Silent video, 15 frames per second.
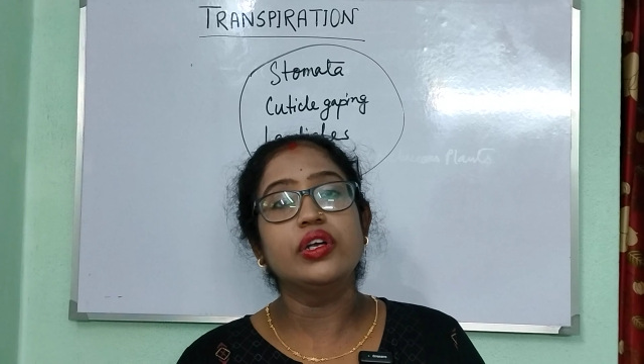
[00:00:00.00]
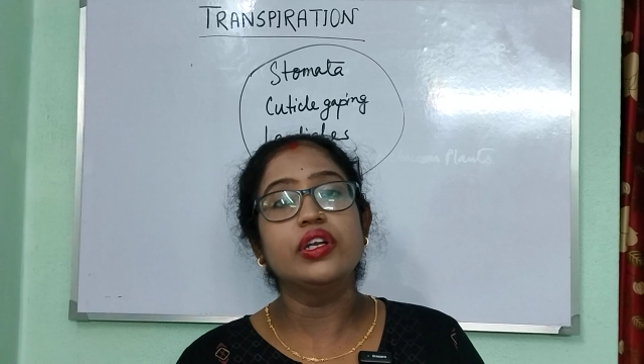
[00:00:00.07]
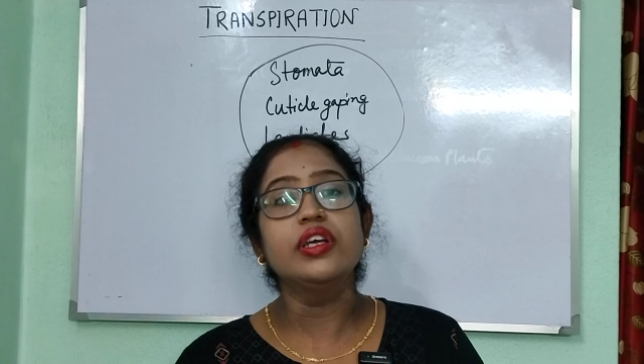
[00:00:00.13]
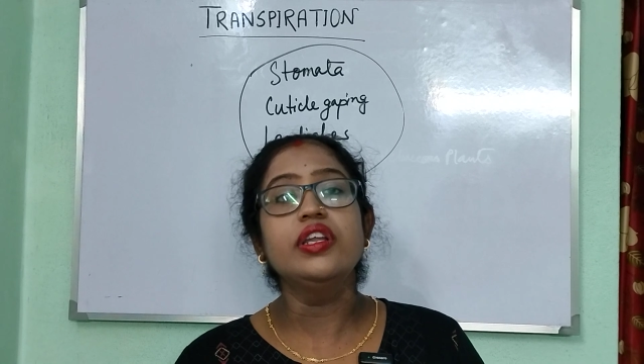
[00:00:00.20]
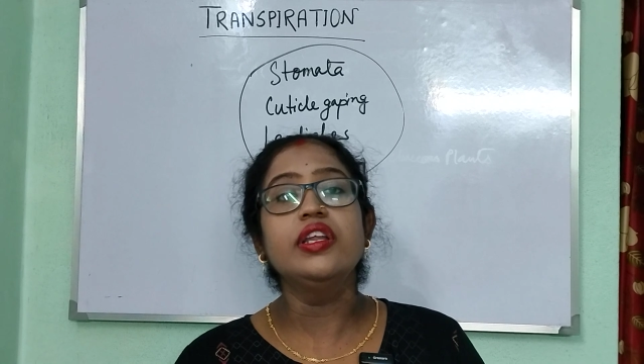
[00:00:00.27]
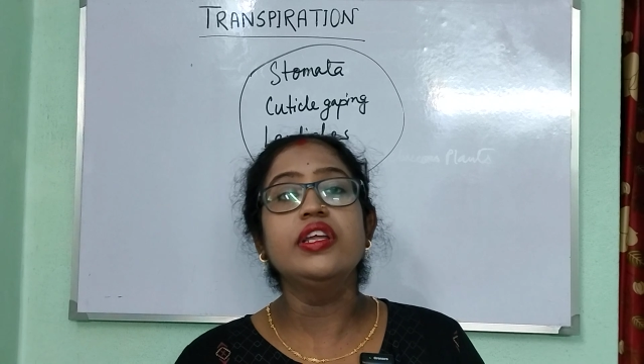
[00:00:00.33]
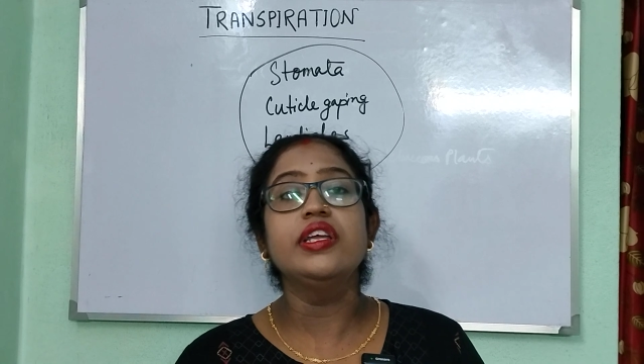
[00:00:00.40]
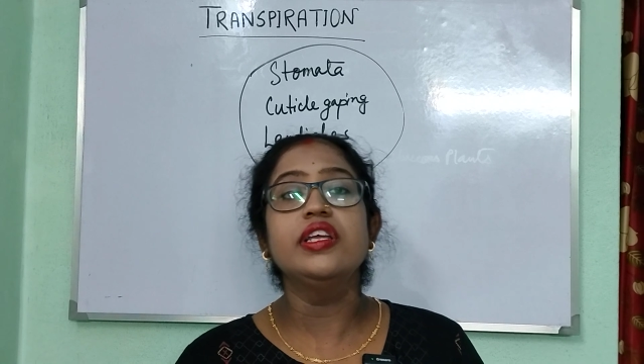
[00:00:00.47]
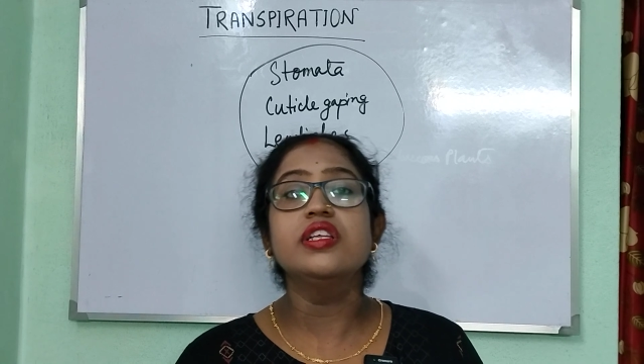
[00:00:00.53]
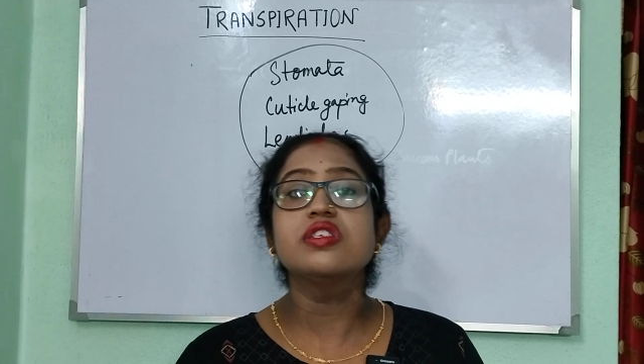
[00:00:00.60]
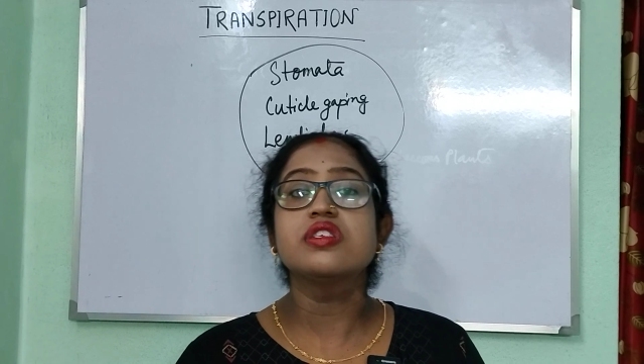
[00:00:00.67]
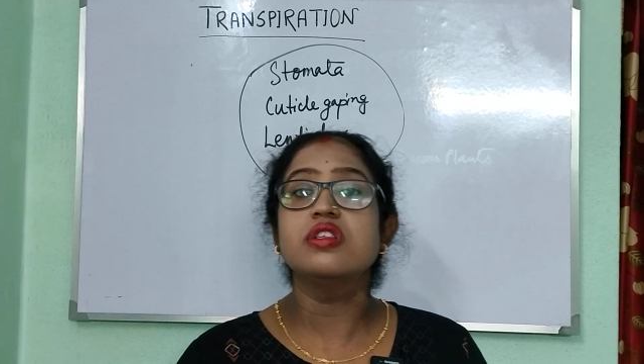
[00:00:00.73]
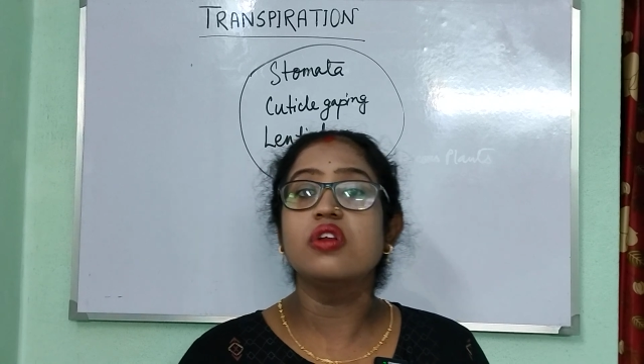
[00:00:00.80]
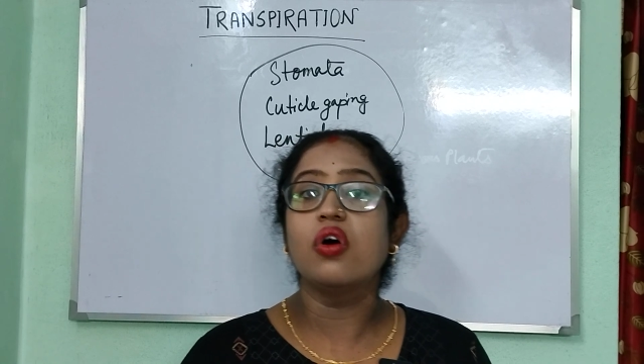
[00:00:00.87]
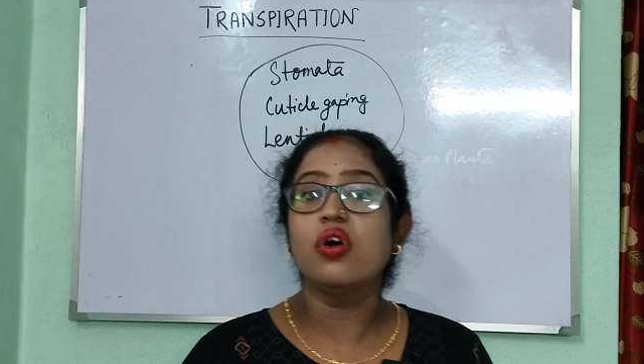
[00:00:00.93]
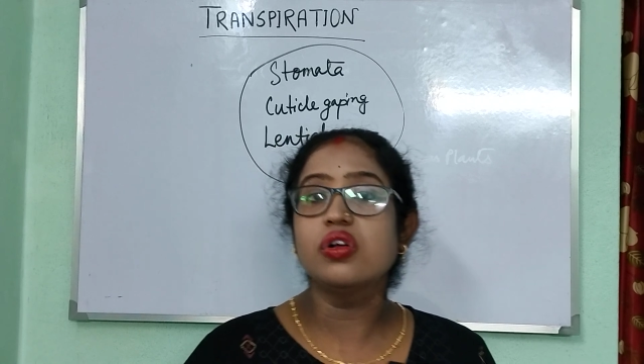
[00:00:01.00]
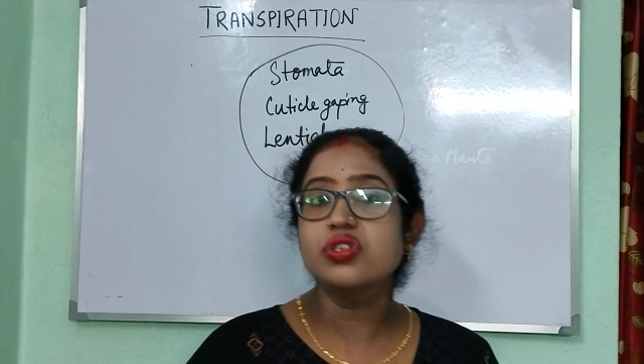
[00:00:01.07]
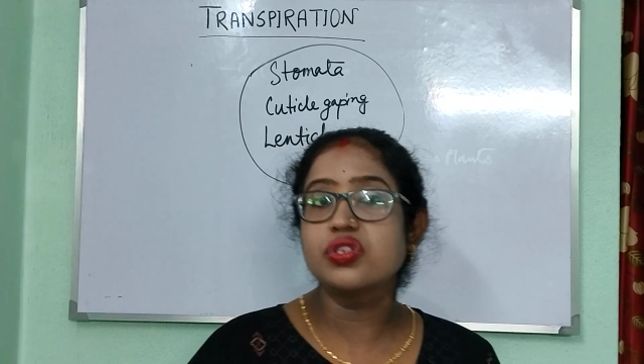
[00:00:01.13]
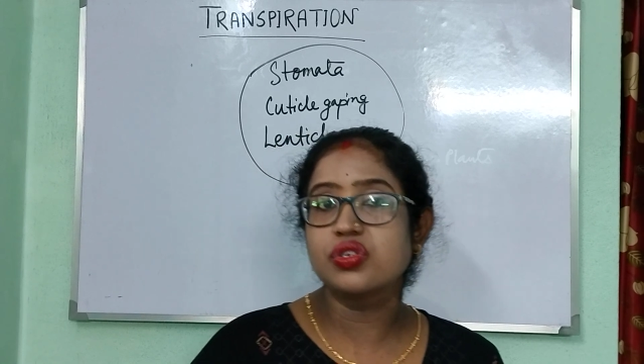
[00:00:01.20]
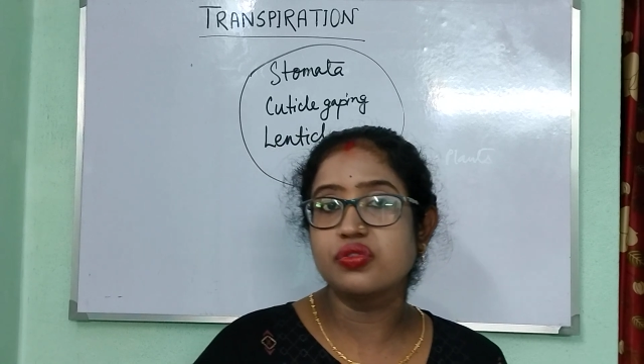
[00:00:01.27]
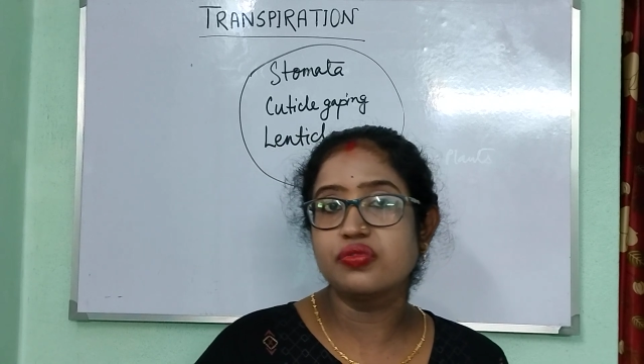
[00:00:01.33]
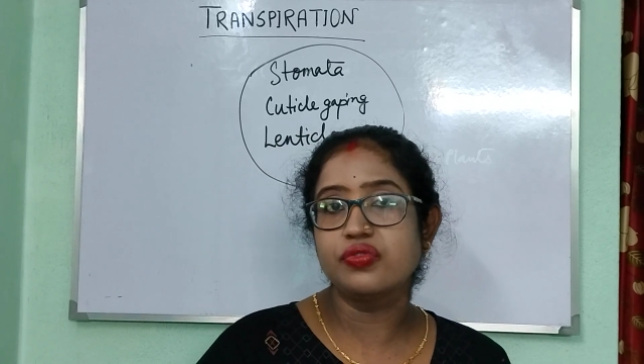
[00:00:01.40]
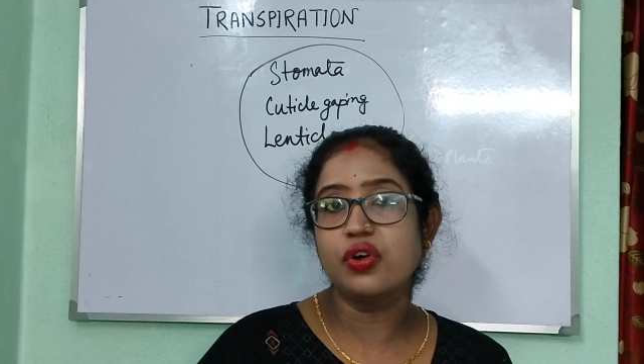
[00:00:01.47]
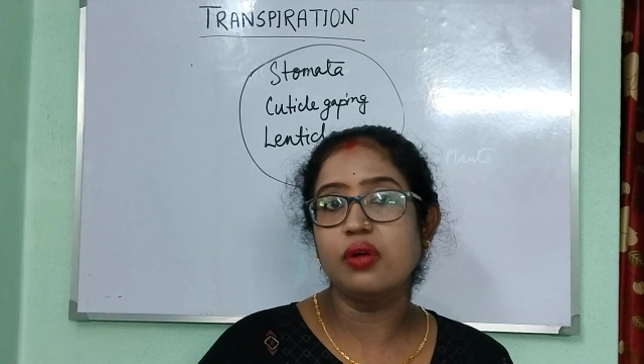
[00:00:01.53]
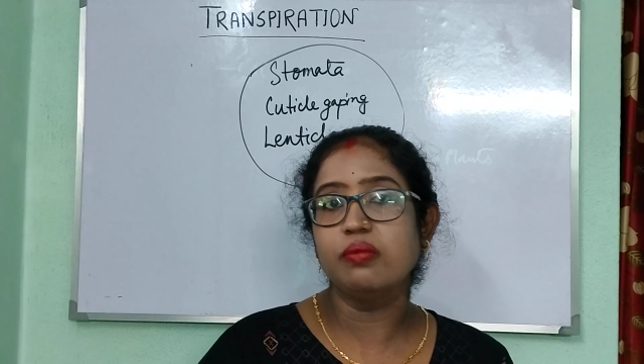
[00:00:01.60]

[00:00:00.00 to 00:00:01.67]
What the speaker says: water is lost